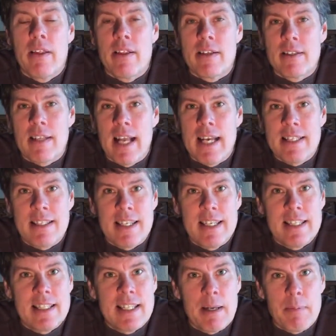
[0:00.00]
This last
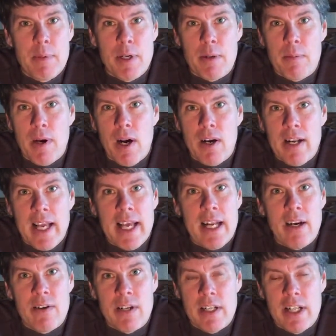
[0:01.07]
season, I put a broadhead
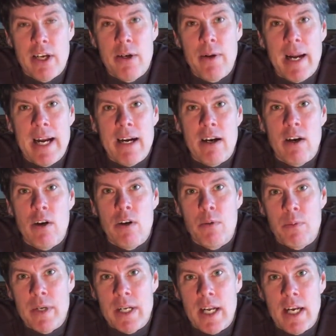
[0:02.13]
on a new arrow and
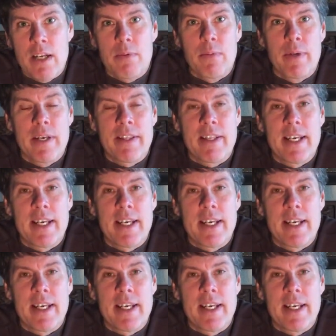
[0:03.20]
went hunting with